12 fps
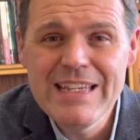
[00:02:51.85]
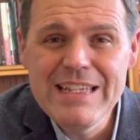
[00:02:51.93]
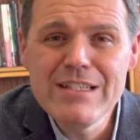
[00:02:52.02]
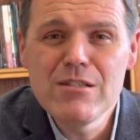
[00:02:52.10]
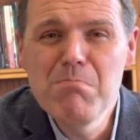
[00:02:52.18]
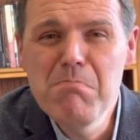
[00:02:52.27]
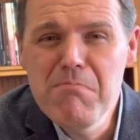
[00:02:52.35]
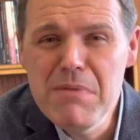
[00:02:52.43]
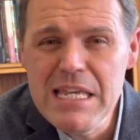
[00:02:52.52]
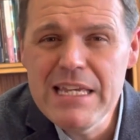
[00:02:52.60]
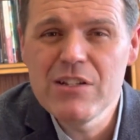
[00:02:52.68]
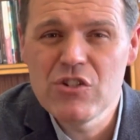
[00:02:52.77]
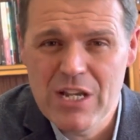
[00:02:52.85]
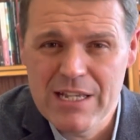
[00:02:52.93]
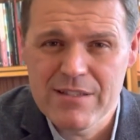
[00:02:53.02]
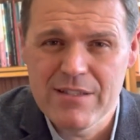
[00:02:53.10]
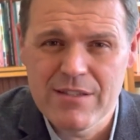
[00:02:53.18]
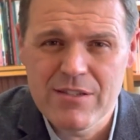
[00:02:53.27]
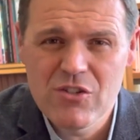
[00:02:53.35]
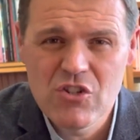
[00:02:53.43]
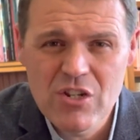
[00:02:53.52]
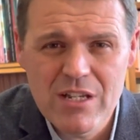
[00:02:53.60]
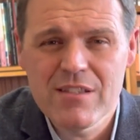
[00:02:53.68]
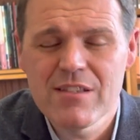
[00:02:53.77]
Is mere justice,
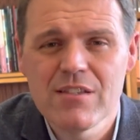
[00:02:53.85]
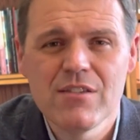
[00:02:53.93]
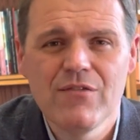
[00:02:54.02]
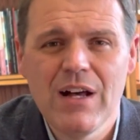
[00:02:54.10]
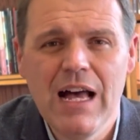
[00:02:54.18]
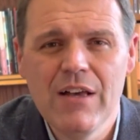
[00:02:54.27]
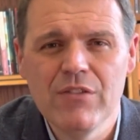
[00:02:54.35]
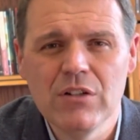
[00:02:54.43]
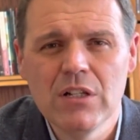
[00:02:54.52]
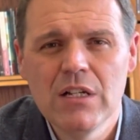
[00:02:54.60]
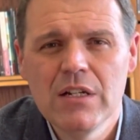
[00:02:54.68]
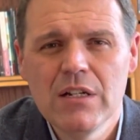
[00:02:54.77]
just survival,